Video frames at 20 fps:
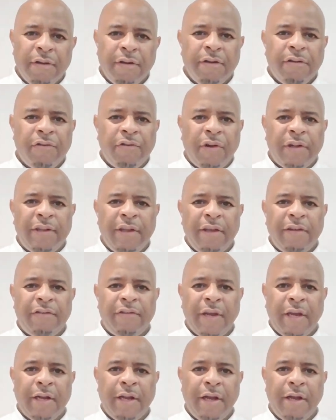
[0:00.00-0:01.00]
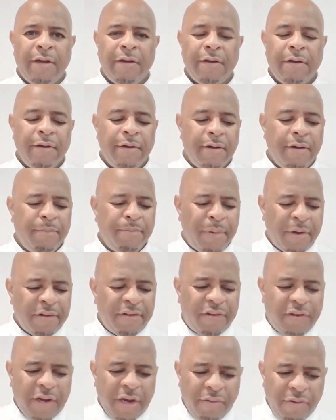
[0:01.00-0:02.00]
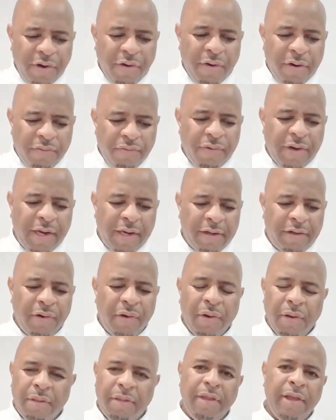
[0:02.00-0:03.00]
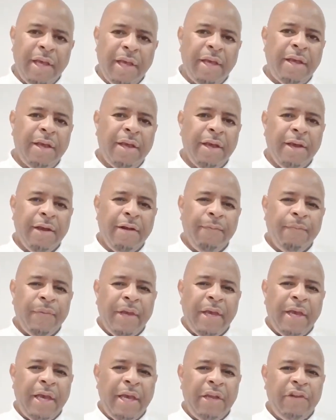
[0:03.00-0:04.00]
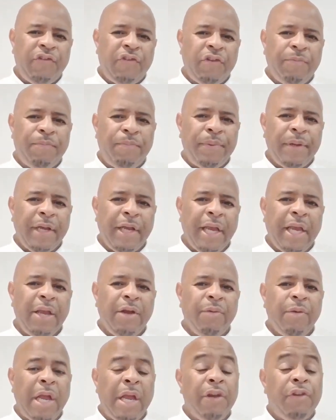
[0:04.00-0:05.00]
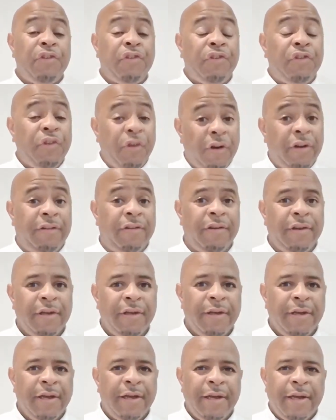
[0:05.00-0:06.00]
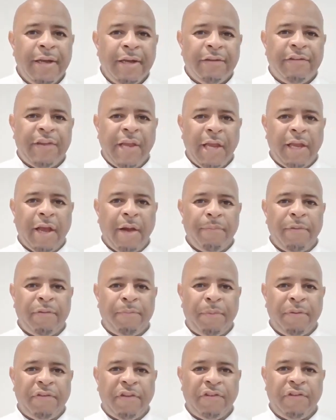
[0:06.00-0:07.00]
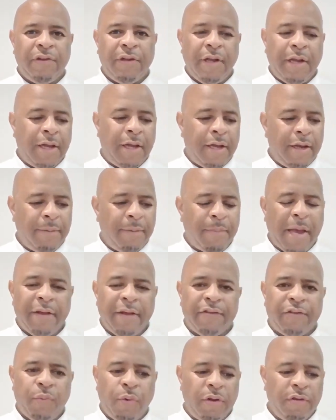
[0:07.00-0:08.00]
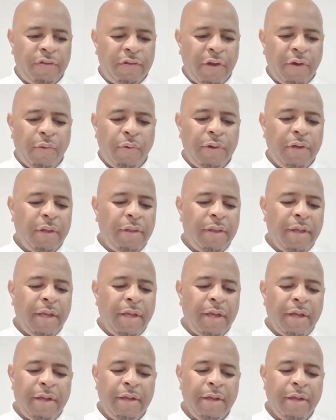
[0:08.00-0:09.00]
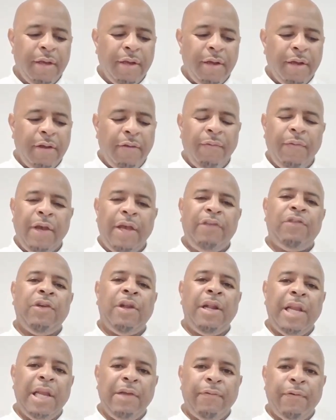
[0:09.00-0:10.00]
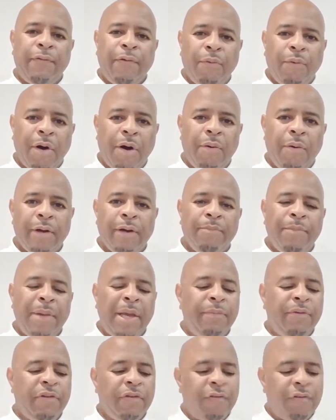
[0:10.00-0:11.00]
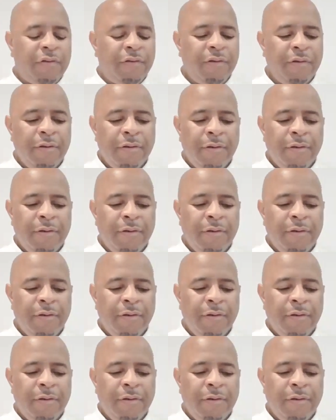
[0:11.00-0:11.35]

which I dare say that. But Thierry Henry, do you think he should take up this position at Swansea? Or do you think he should leave it for a while? Maybe just